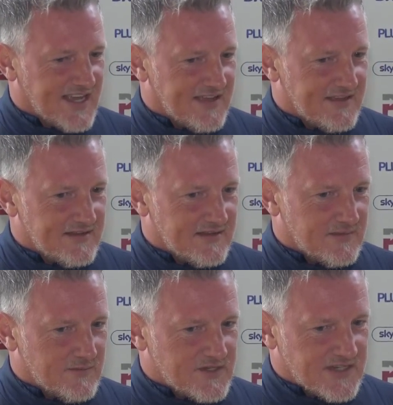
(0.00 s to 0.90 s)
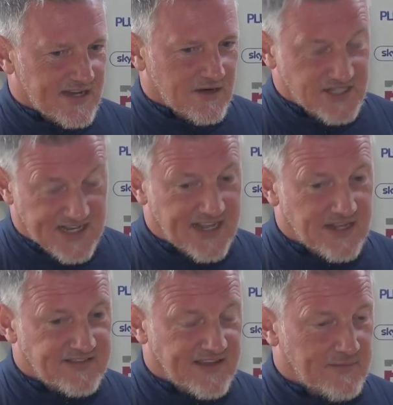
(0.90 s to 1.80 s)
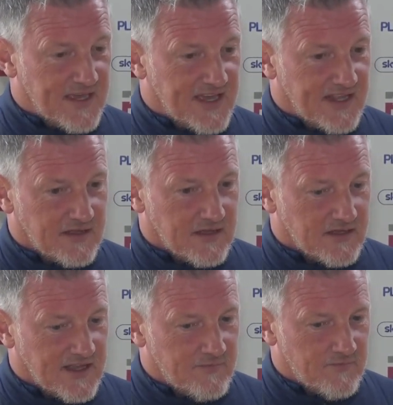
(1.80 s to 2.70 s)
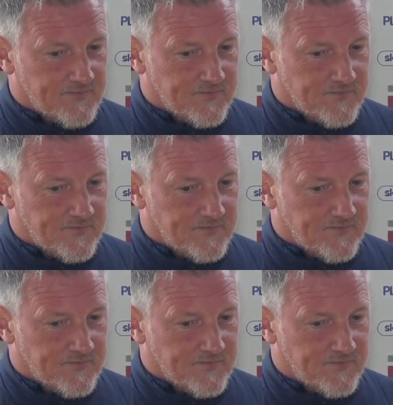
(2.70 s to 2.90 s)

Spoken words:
it in the team meeting. I didn't,